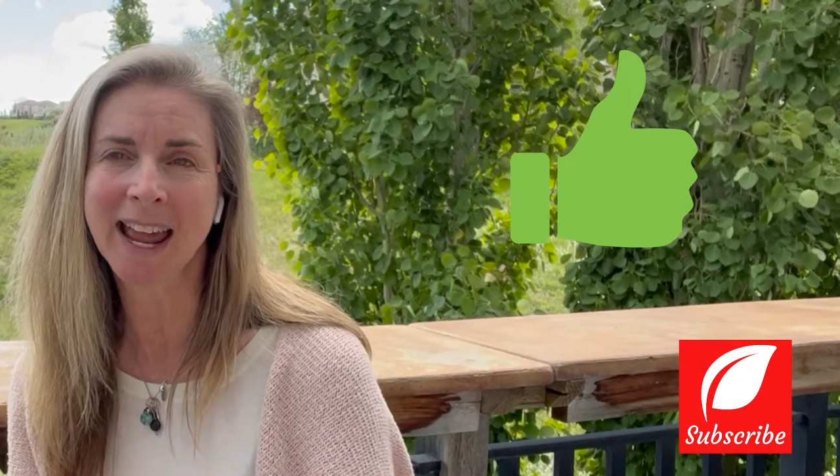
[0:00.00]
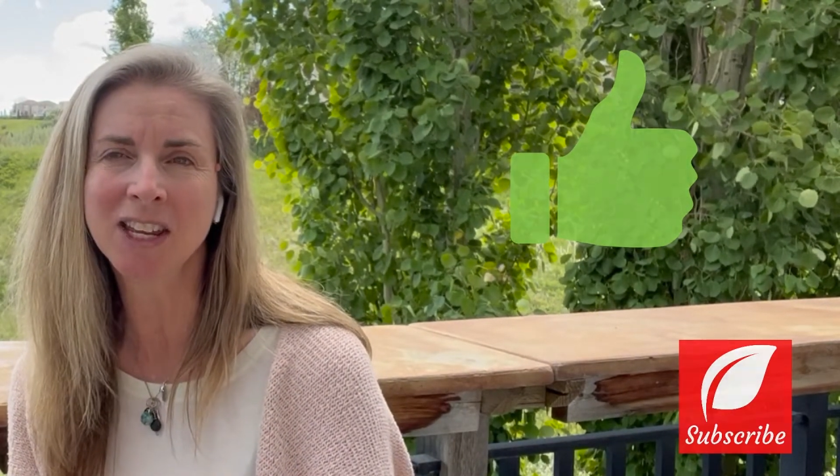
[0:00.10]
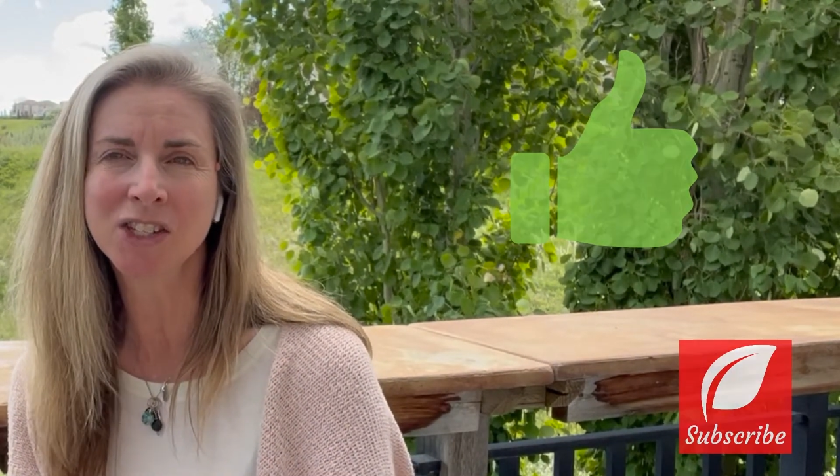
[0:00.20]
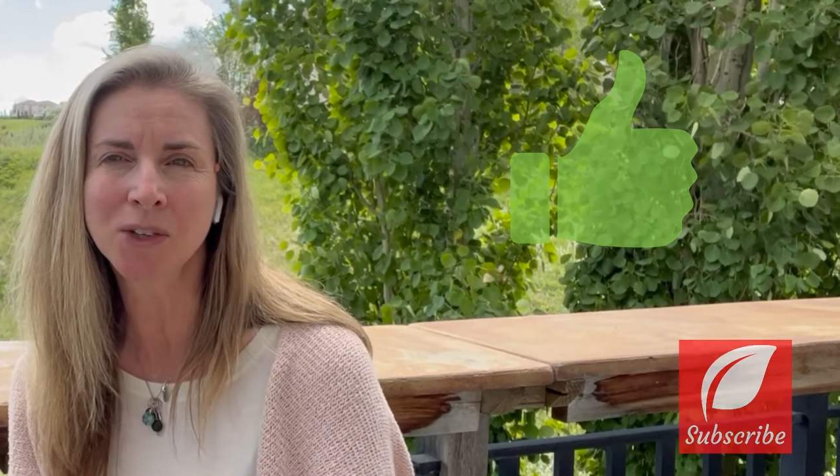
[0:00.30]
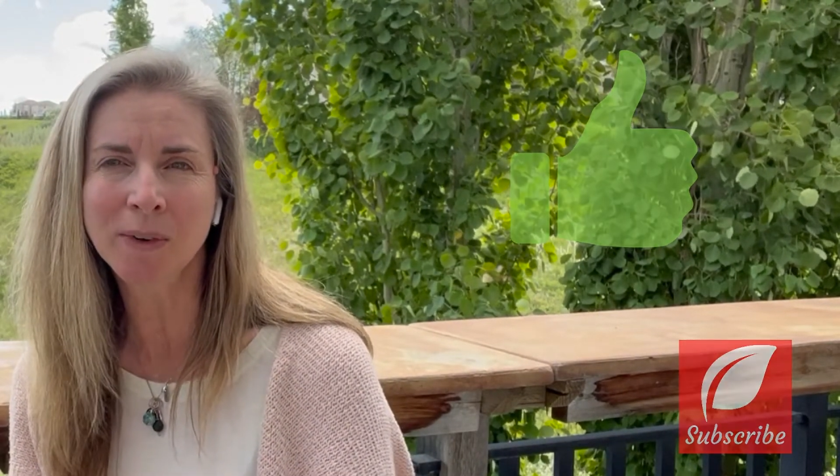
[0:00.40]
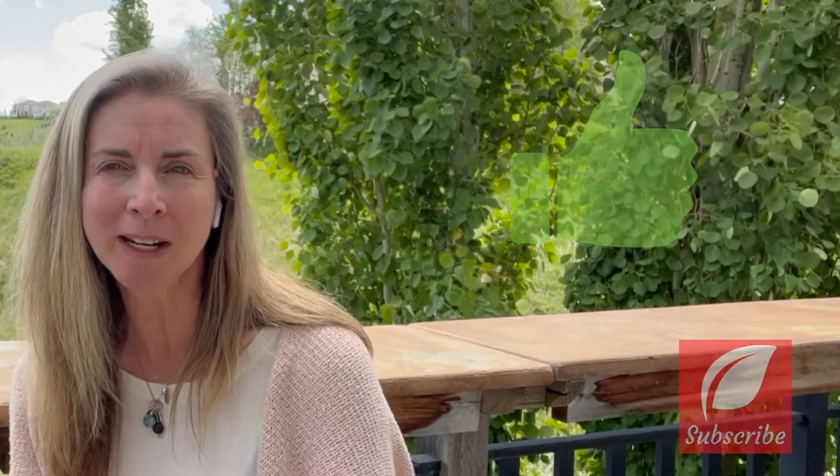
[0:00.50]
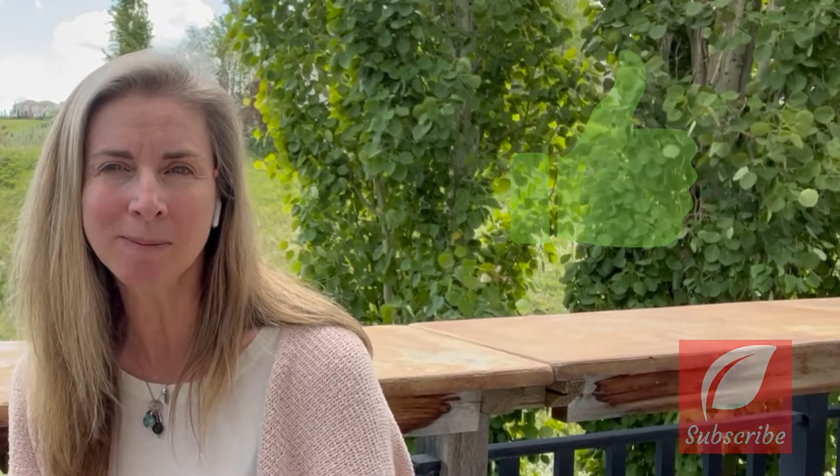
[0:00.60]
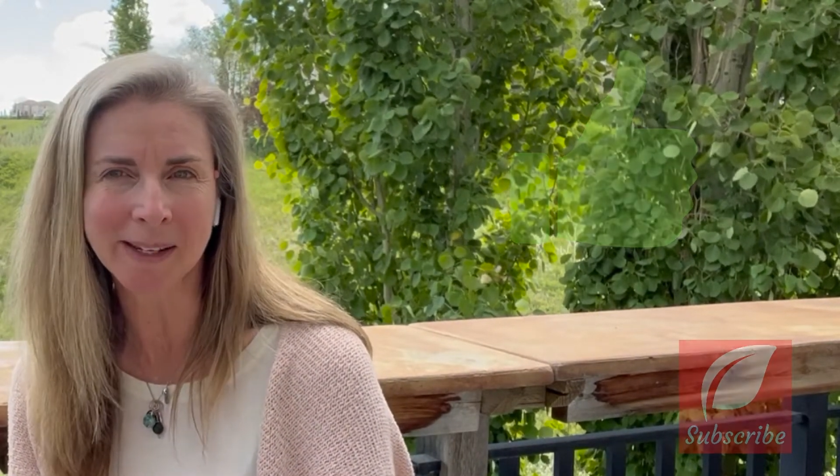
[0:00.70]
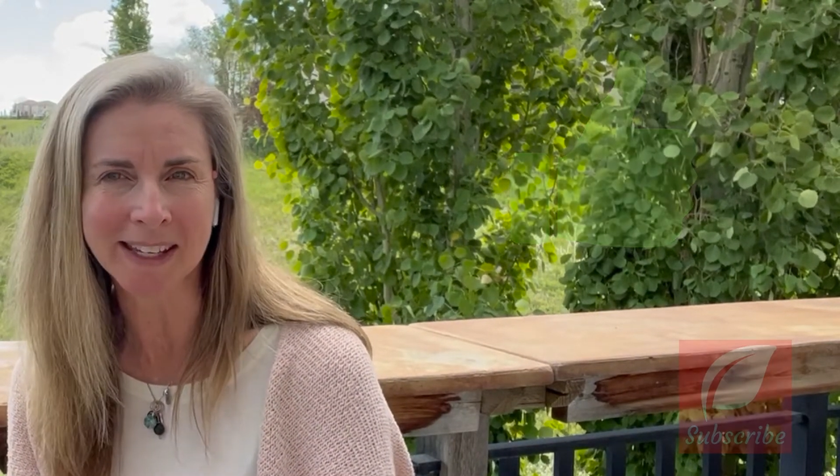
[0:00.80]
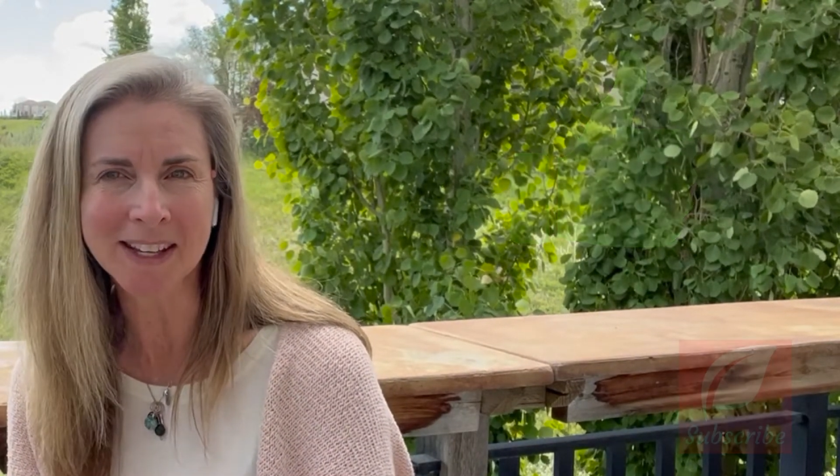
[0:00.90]
and join
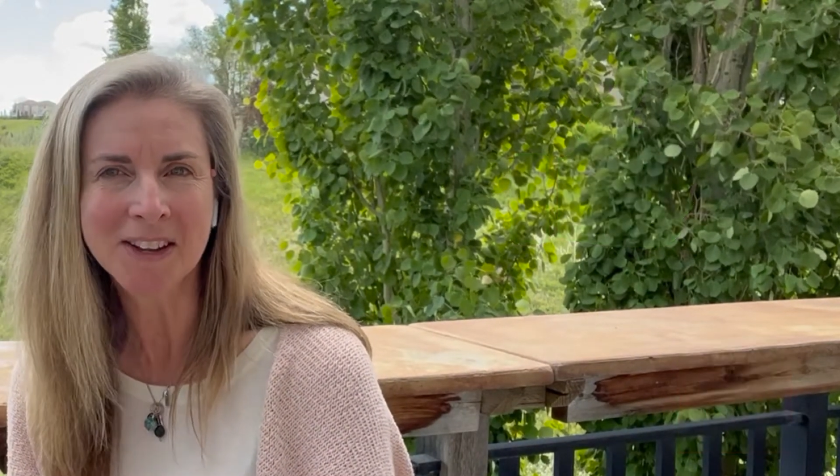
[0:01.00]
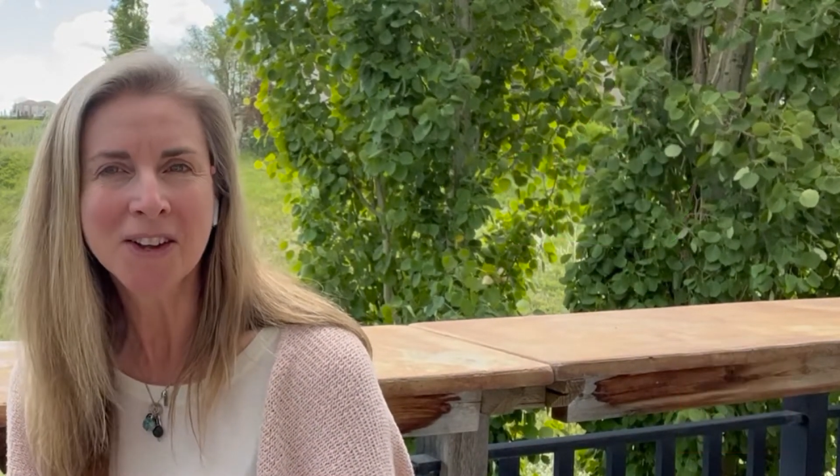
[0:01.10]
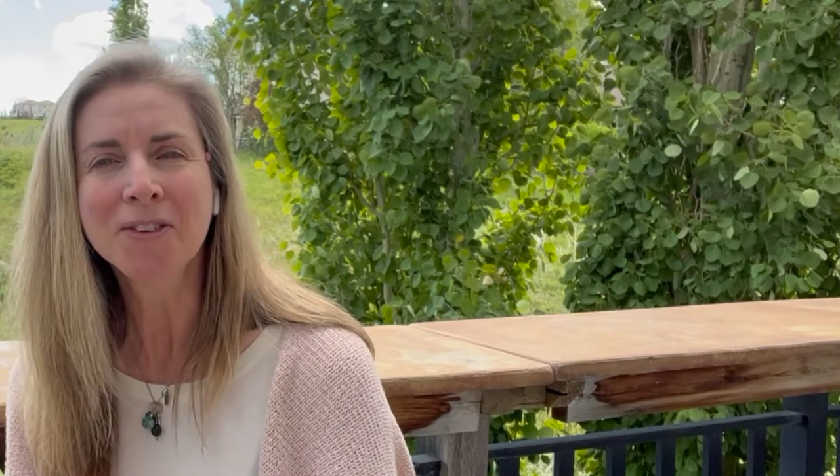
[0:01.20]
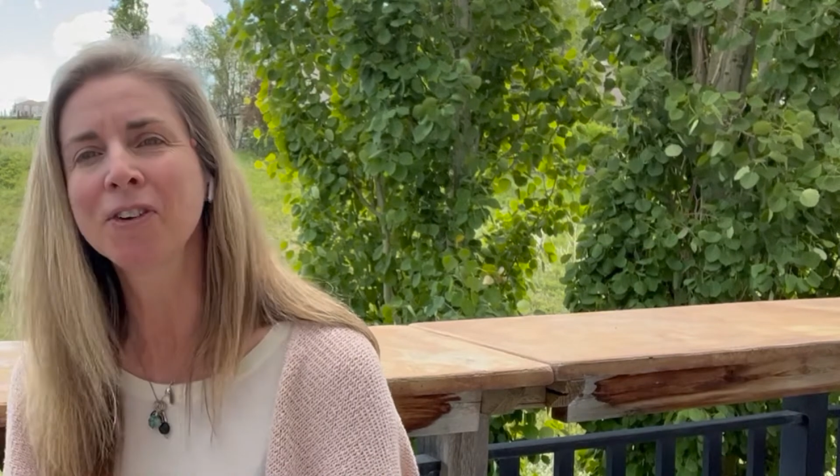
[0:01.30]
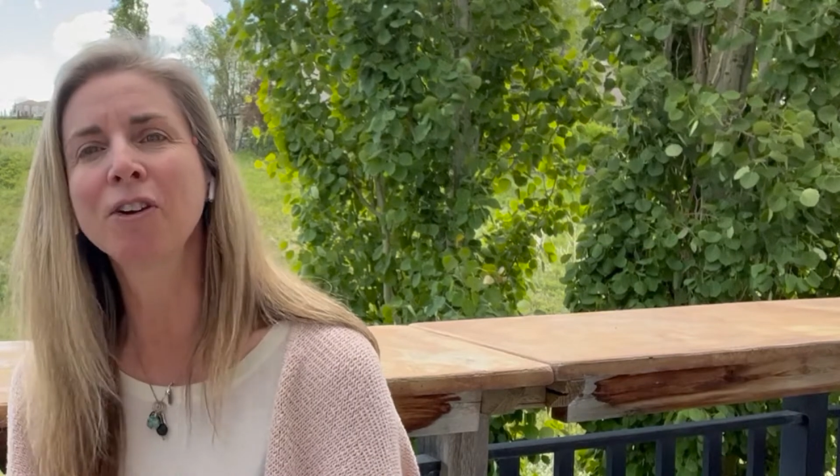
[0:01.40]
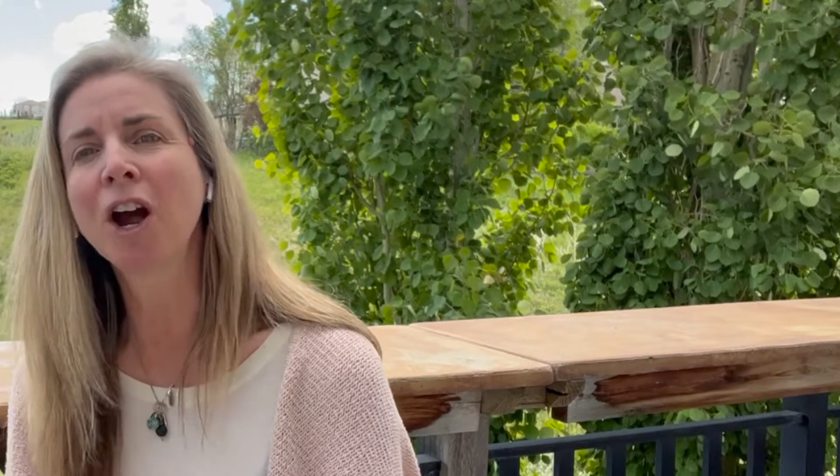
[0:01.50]
me for